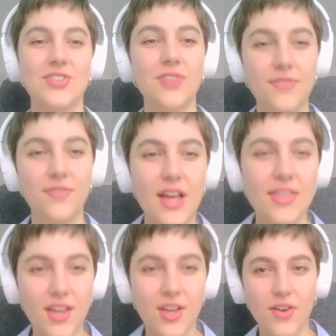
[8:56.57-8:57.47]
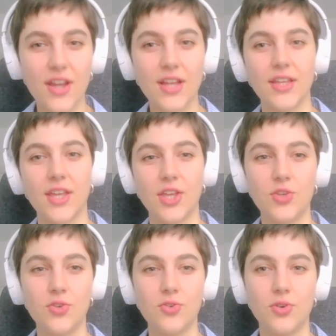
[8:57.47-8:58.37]
So if I got that correctly,
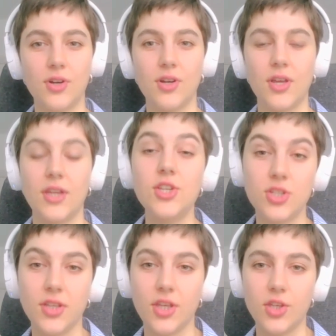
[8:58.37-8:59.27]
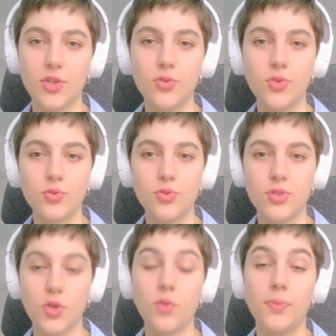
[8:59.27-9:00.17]
you initially
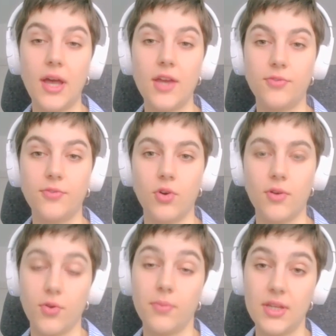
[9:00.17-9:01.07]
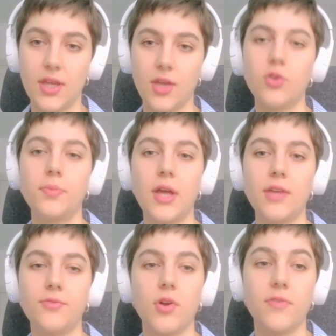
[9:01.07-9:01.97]
you applied from India. You
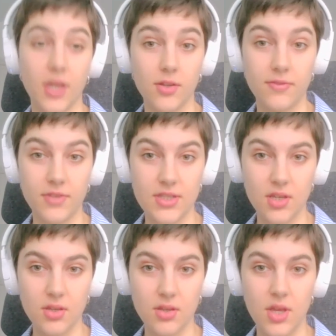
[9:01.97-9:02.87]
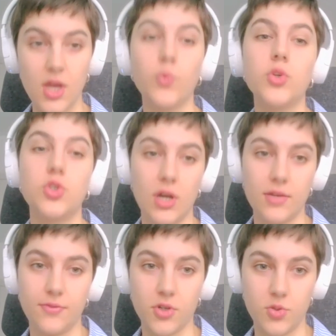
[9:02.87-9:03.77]
applied for a regular visa, which you
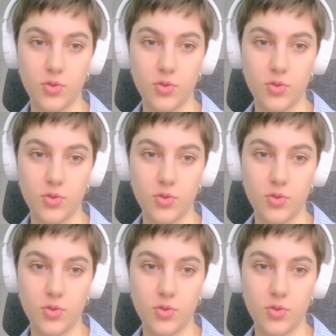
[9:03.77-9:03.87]
got for